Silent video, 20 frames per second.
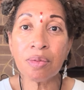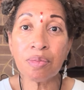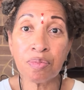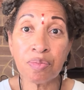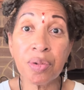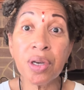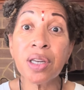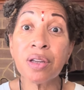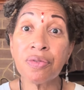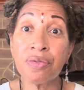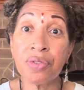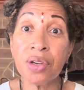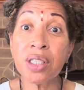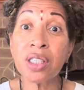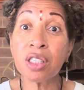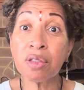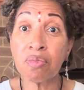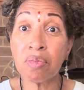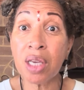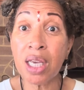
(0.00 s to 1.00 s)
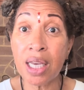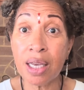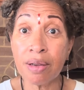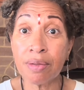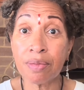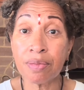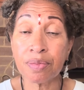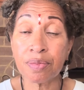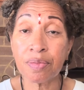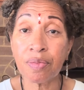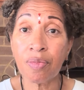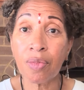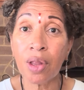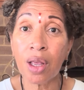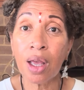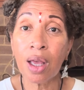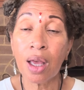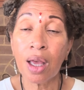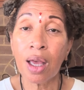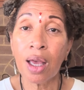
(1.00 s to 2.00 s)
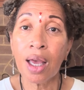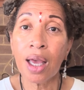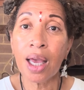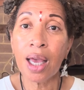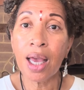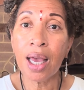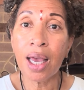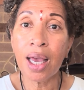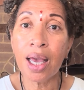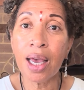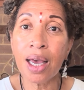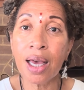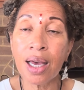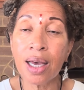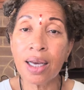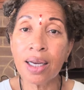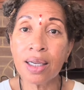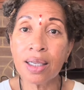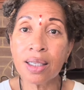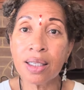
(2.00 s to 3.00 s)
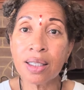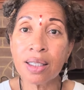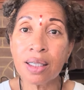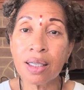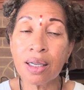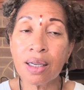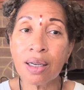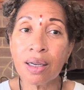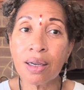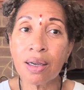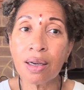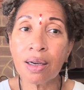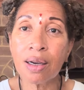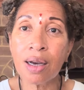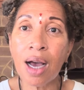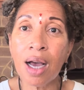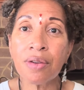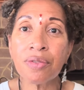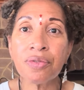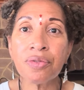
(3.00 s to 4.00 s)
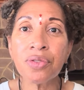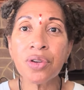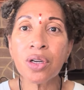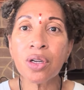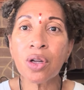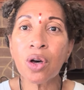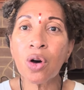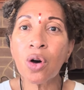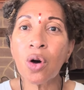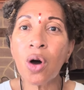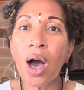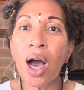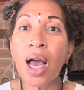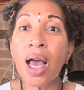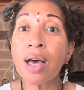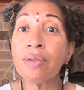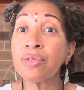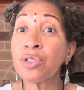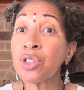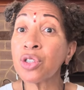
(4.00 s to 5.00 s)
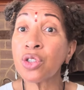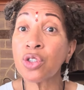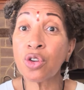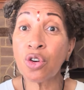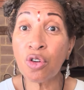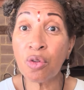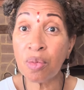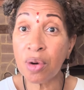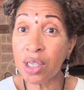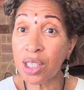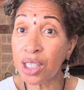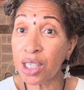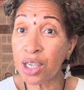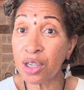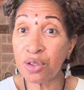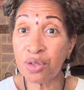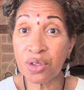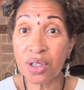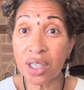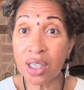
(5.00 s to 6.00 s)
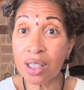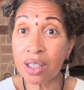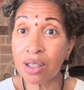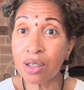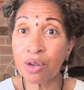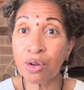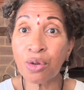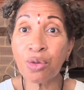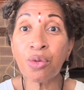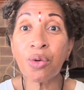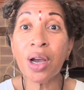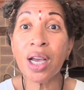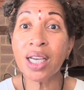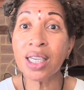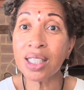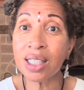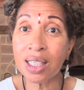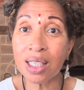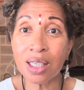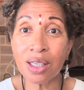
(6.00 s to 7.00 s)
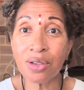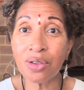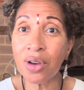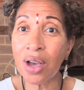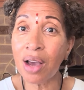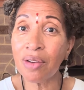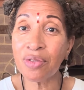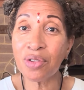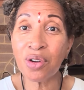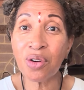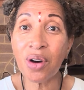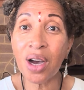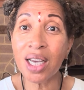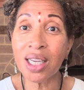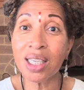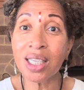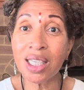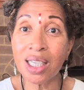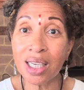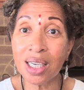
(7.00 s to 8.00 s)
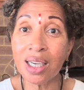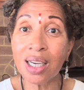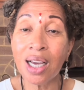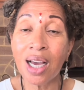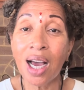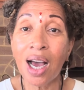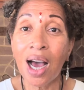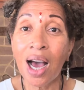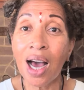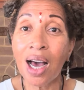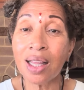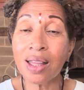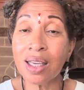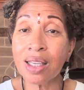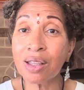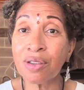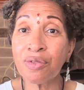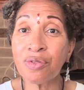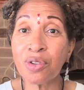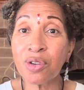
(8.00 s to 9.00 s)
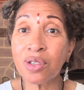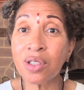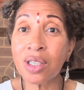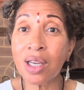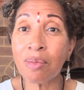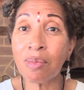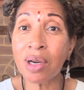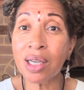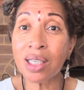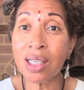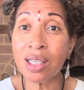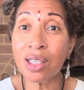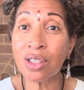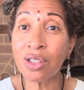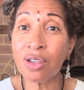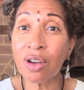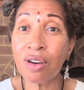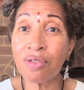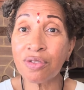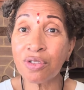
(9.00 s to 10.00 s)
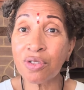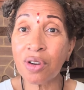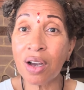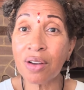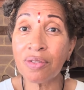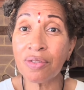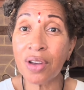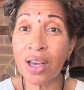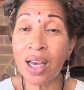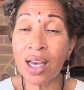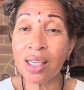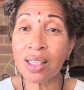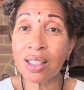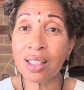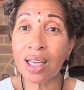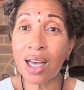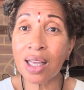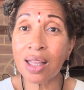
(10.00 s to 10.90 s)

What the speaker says: benefits me, and I feel I have so much energy. It's crazy. You have no idea. I think the first time I did a soft dry fast,